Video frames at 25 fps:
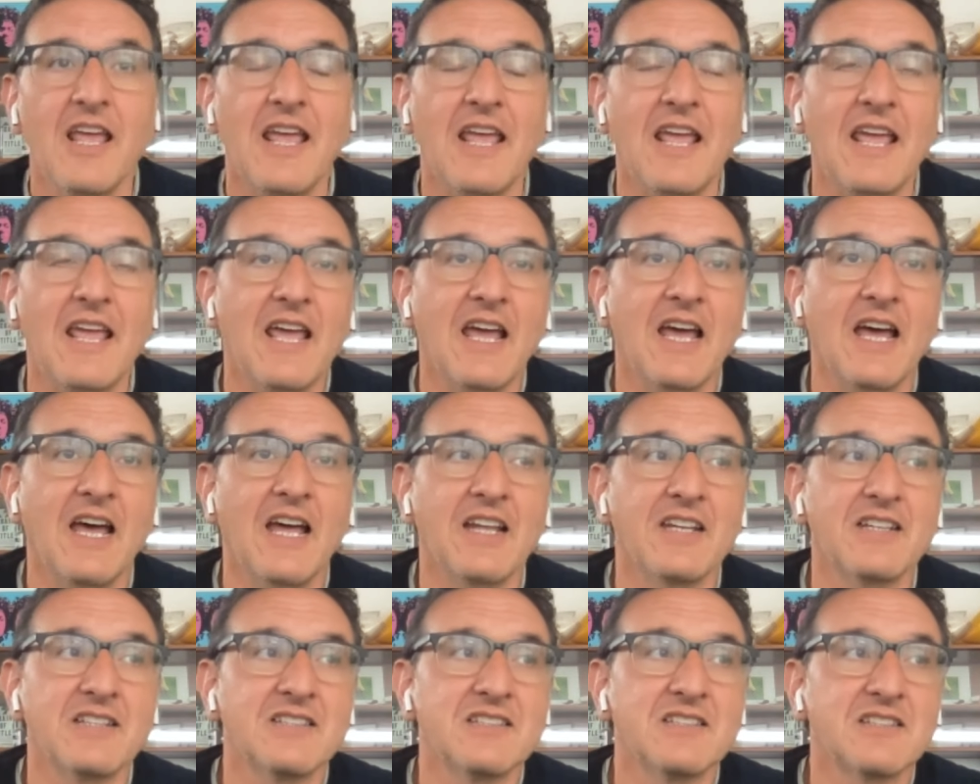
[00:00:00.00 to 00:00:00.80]

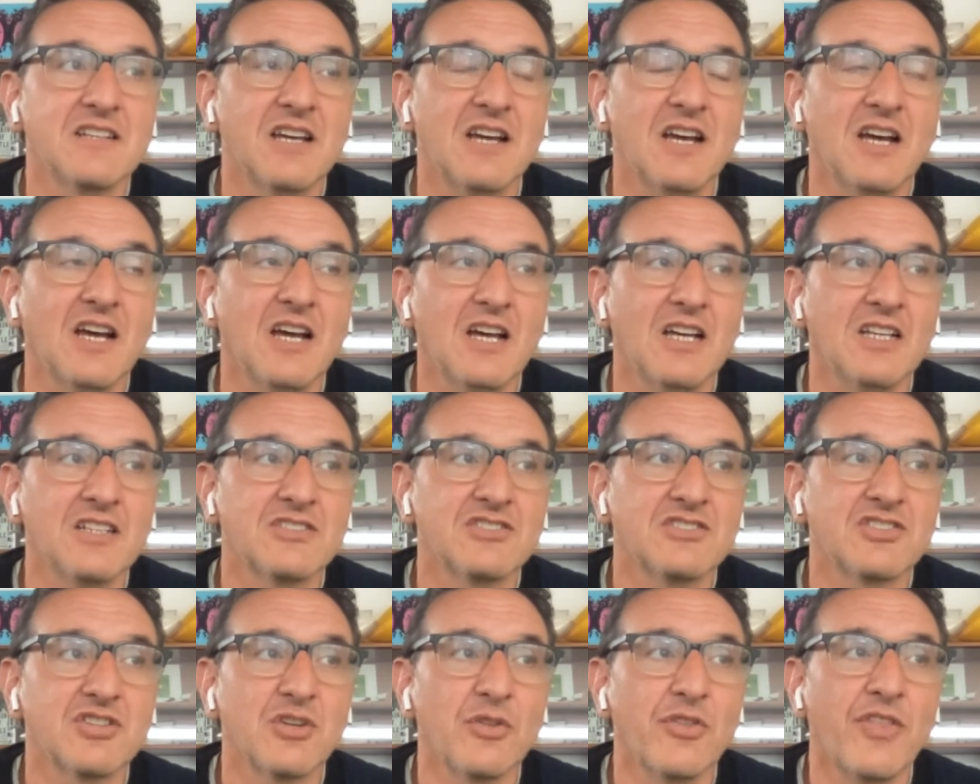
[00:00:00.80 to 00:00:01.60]
And uh,
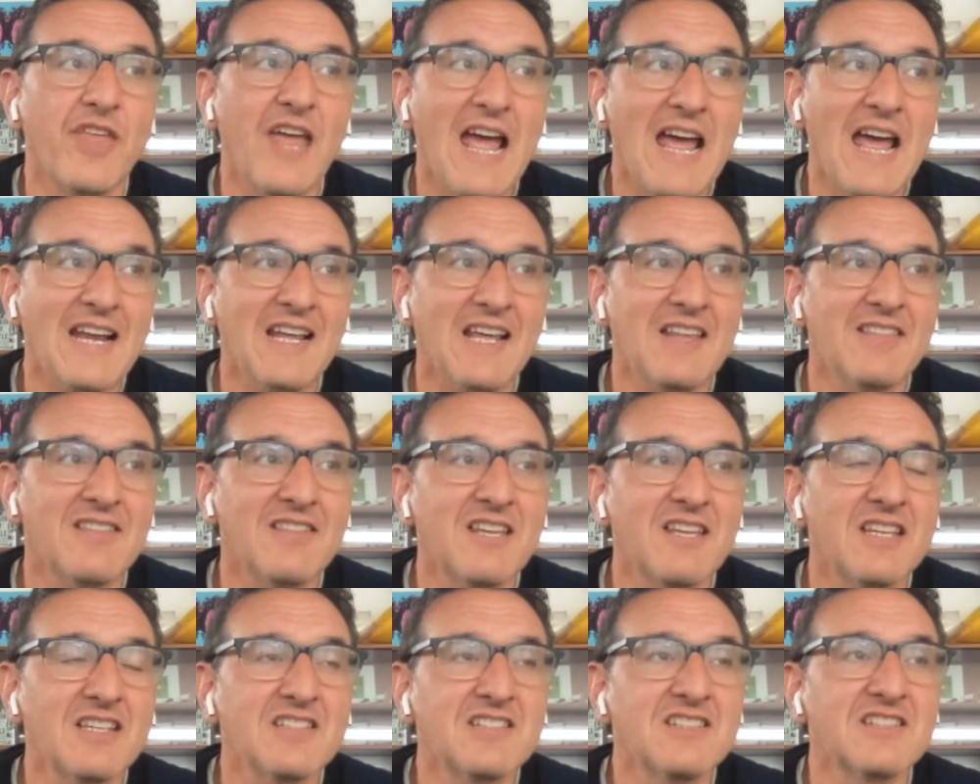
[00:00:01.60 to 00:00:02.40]
so that I
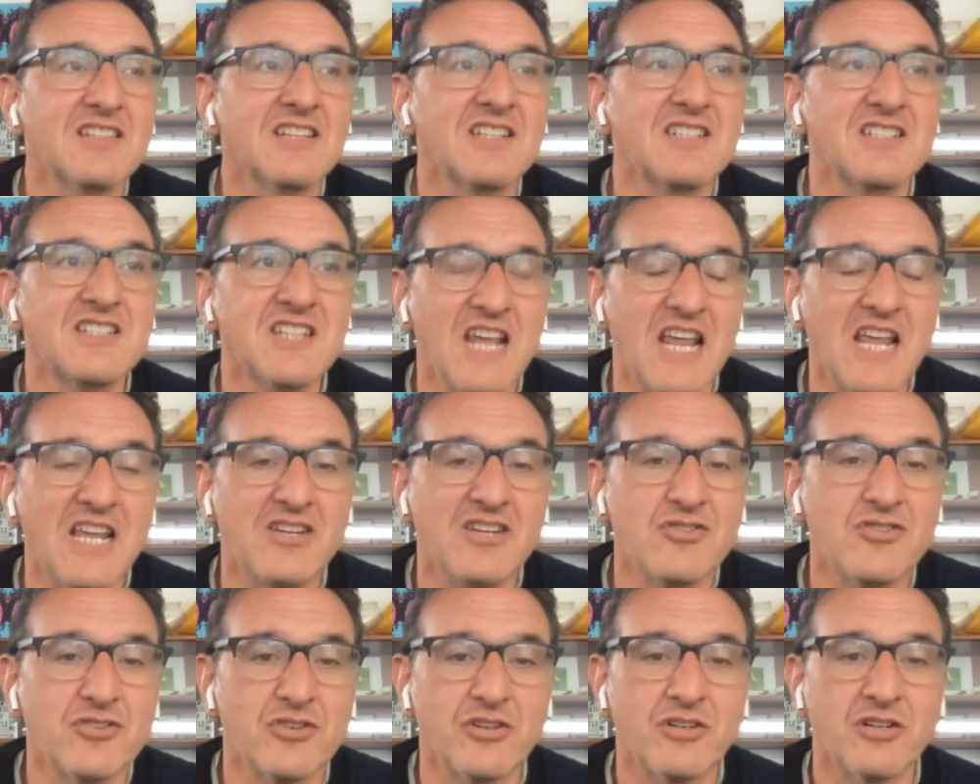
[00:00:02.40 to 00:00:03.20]
think is the
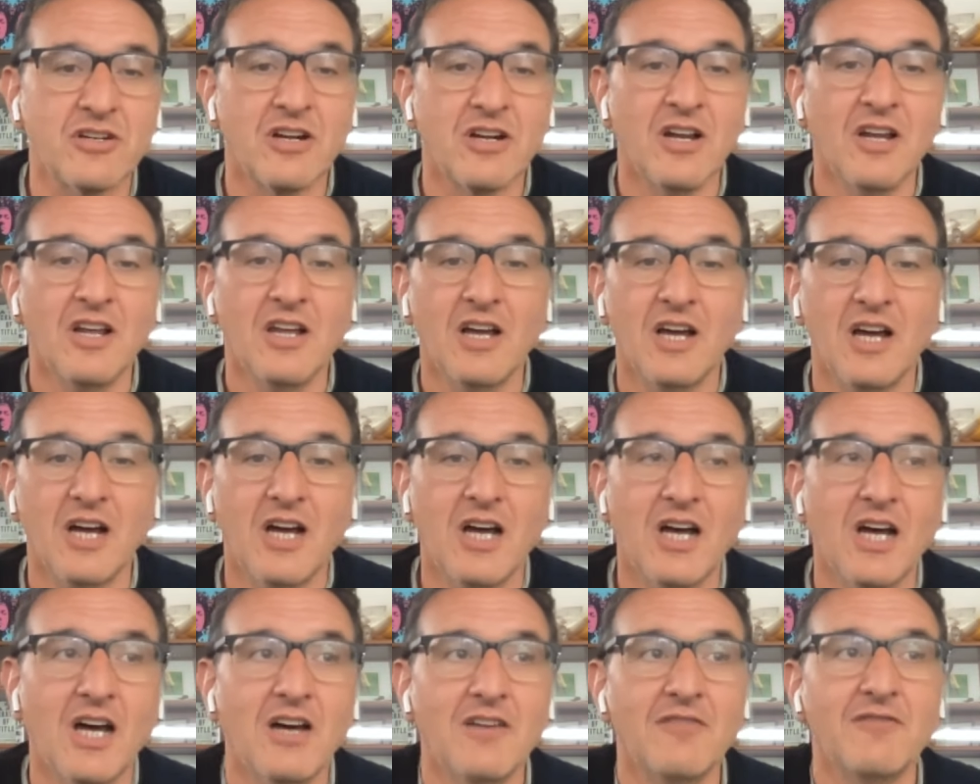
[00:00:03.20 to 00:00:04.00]
danger
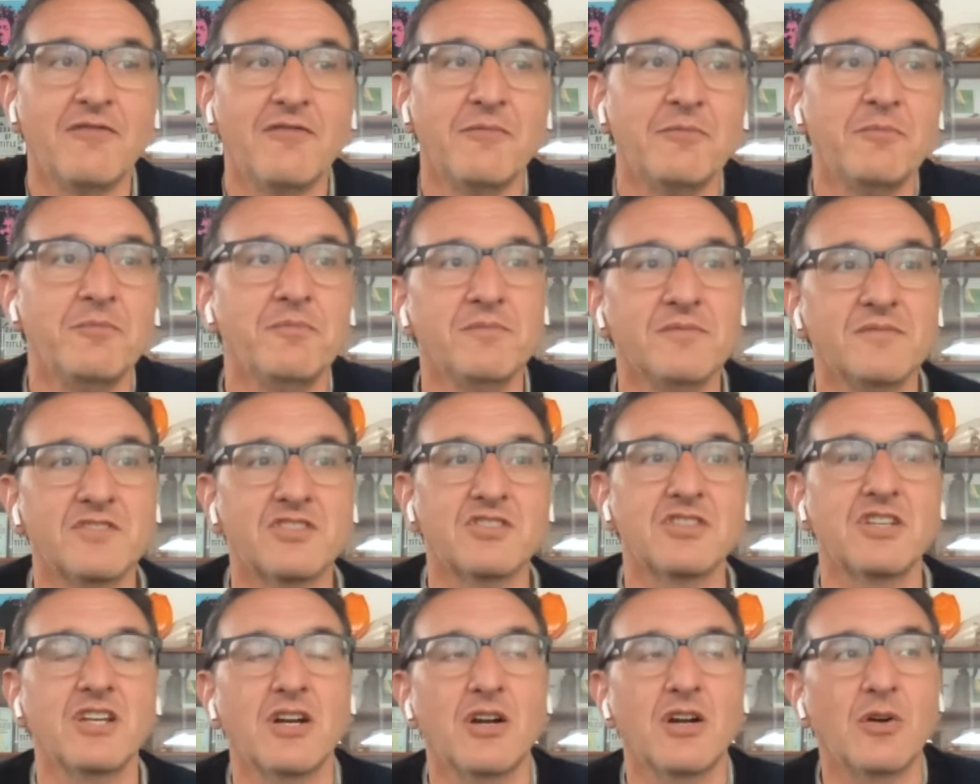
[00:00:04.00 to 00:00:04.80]
of
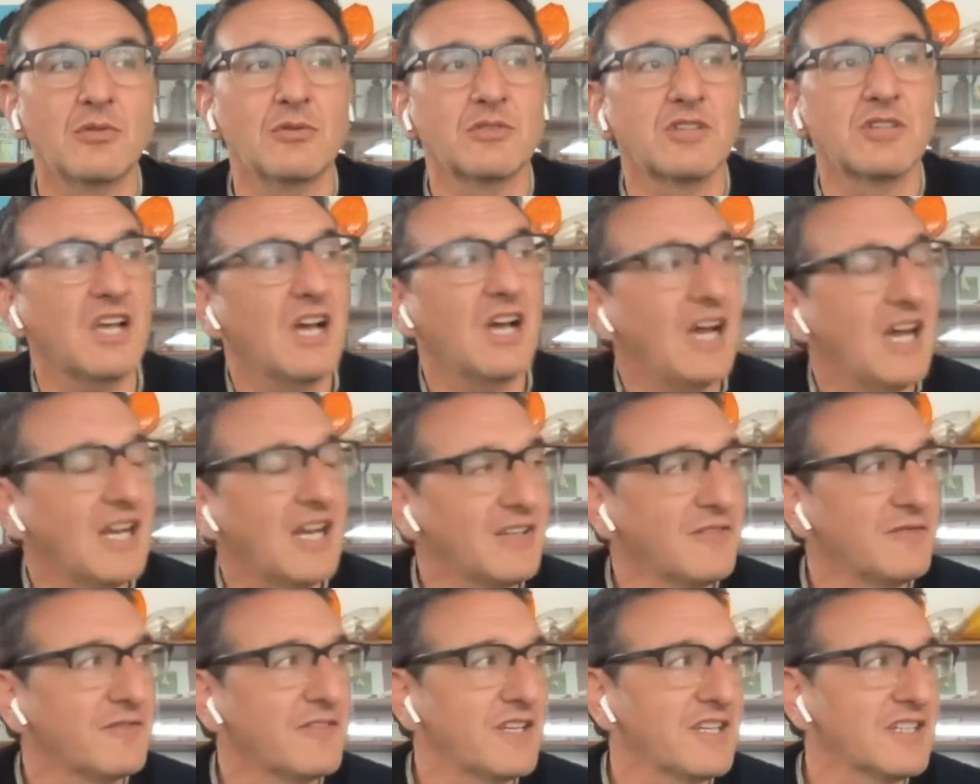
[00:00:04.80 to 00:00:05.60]
you know kind
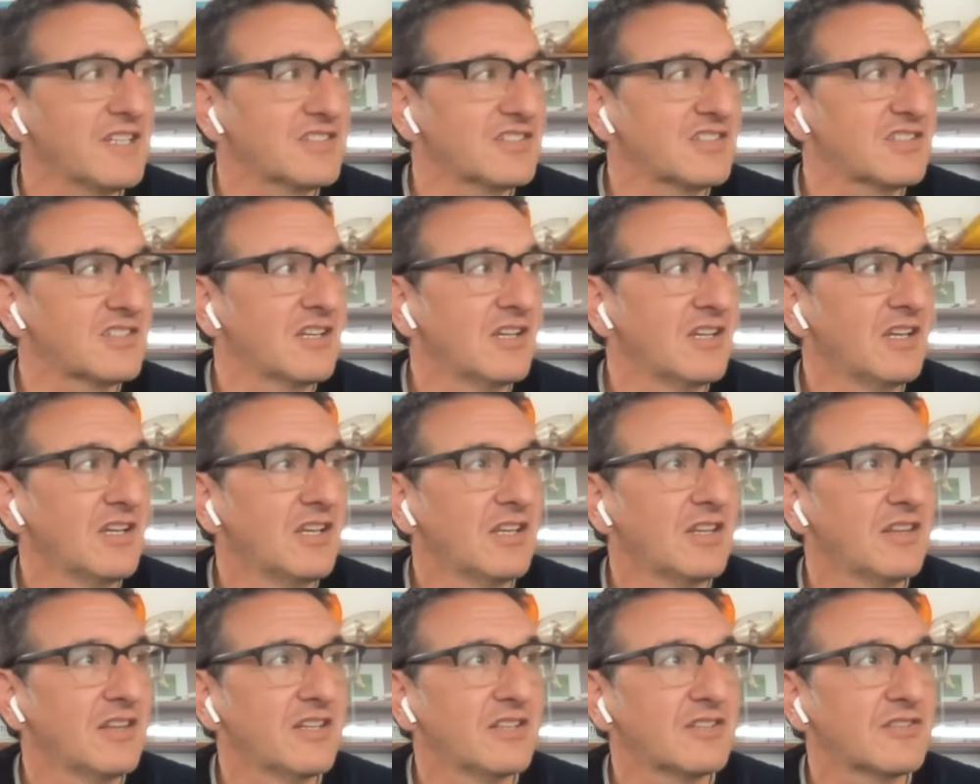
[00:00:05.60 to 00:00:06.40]
of this
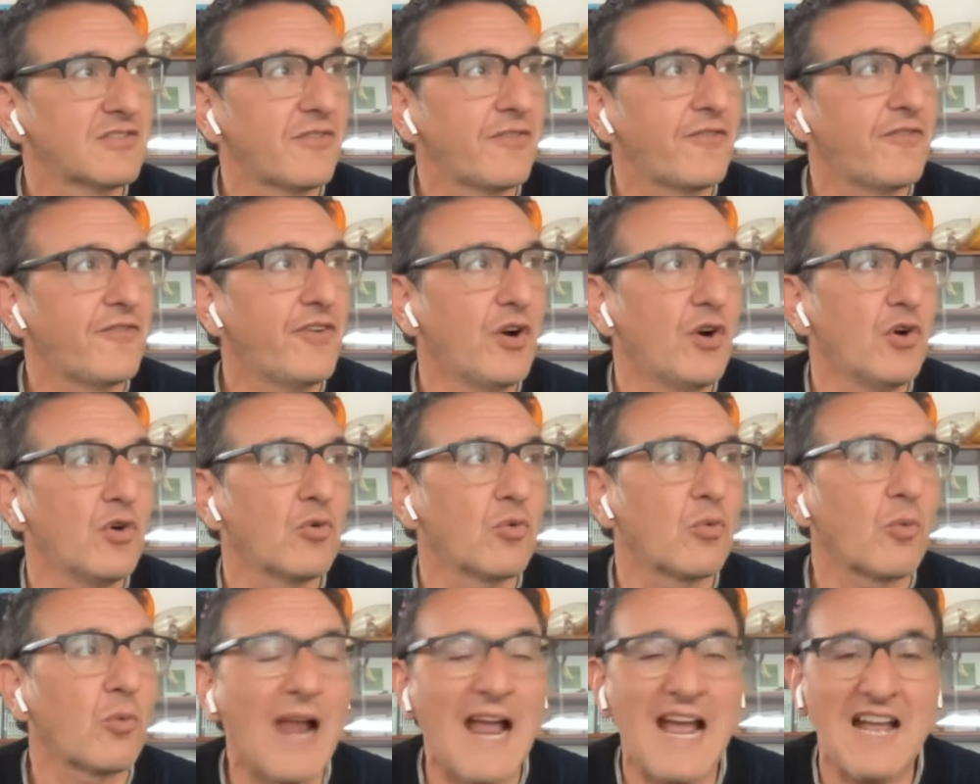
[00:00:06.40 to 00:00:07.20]
this
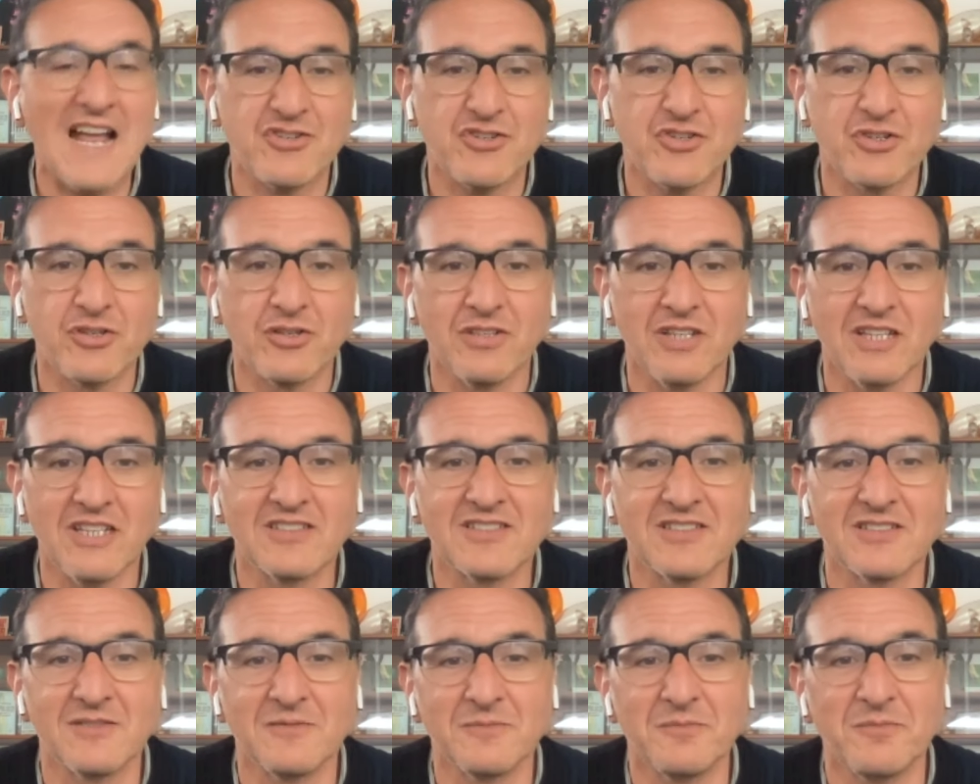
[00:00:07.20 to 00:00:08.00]
faux
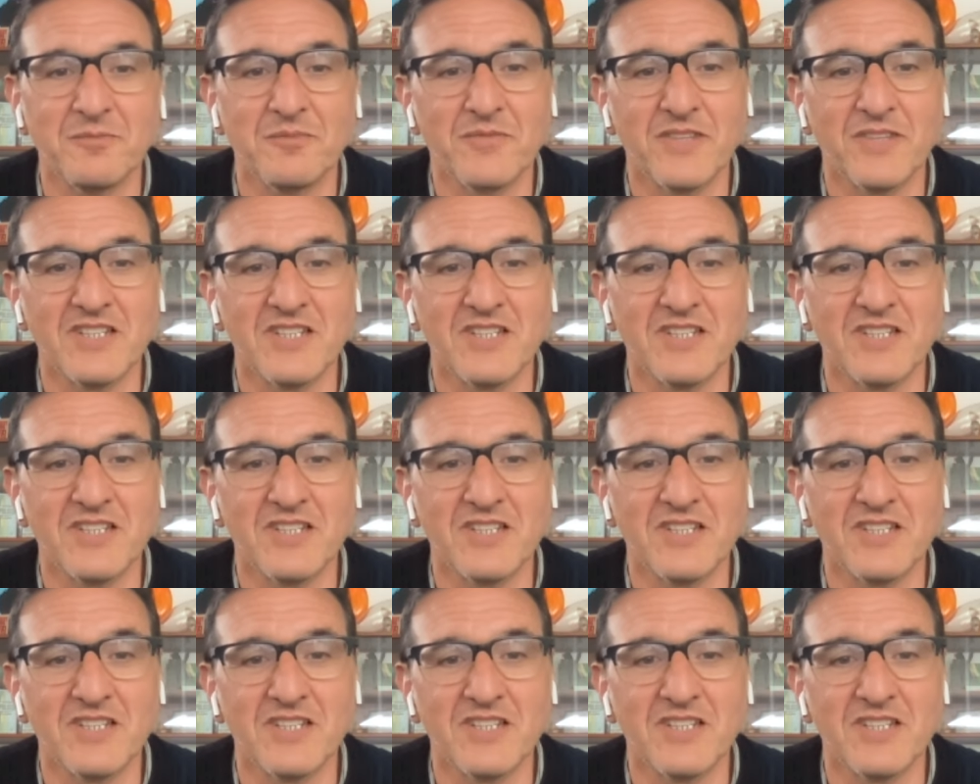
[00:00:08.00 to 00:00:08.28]
rationalism,